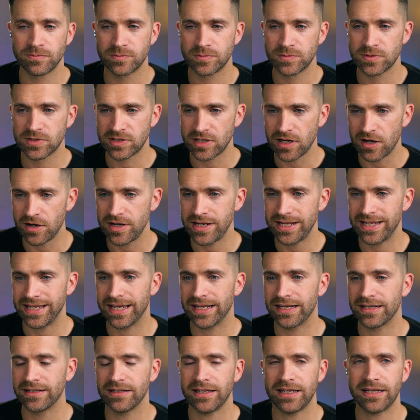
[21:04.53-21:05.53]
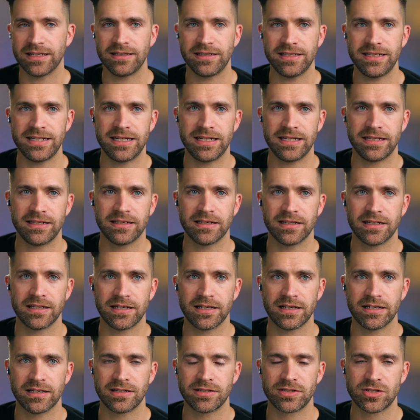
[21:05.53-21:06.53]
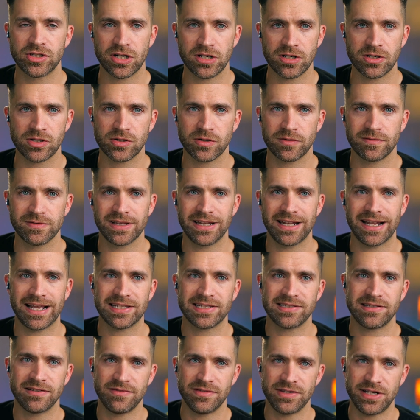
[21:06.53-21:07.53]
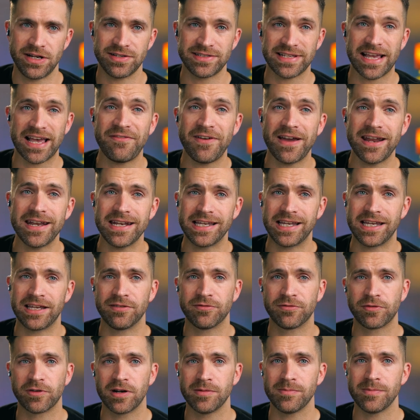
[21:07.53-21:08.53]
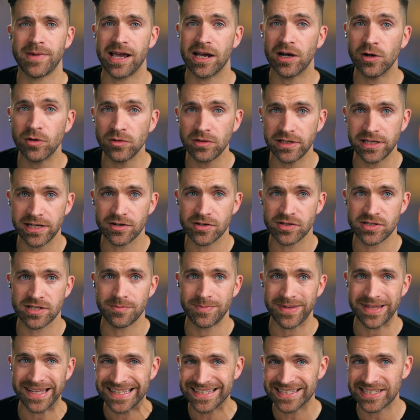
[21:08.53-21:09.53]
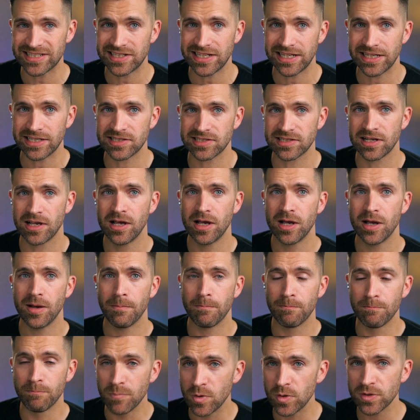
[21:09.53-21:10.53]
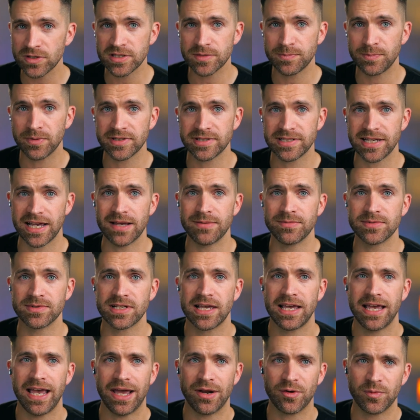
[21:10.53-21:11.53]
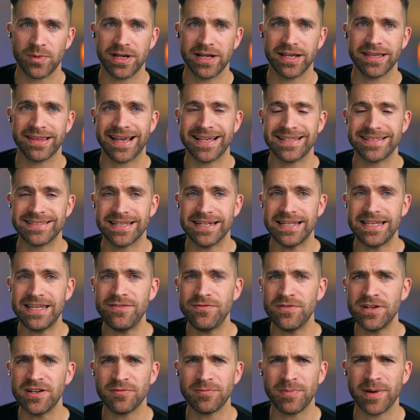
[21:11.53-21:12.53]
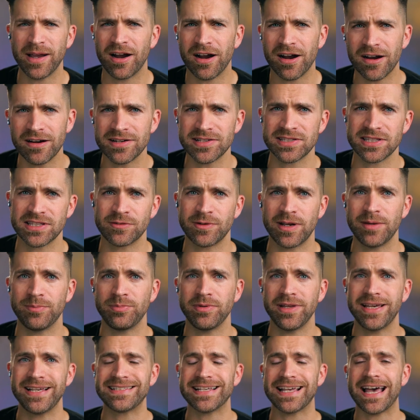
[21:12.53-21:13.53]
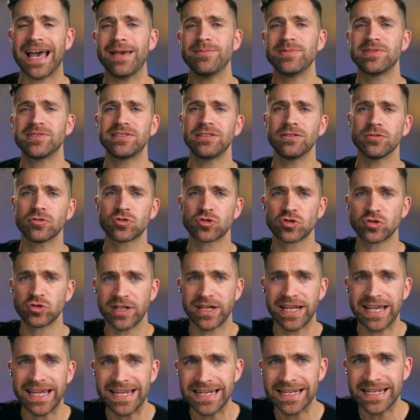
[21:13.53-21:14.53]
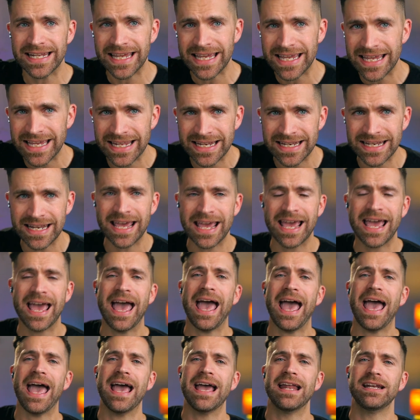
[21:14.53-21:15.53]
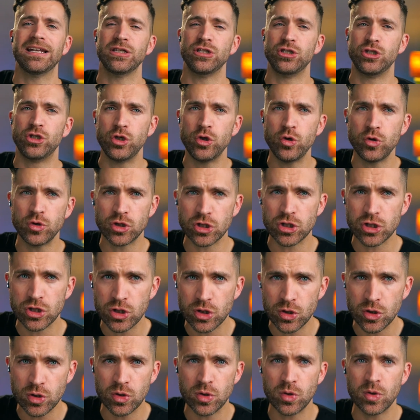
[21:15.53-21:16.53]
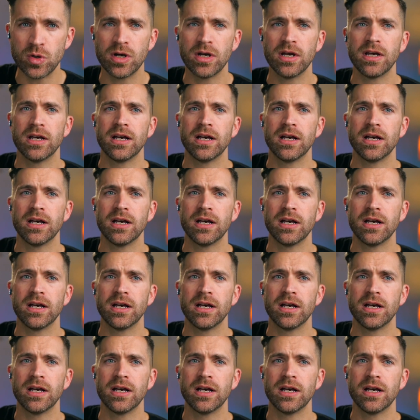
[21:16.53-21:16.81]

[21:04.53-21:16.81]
starting and leading a church over the last 7 years, I've had to confront my own leadership instincts multiple times and realize that even if my heart is in the right place, I'm still trained in and used to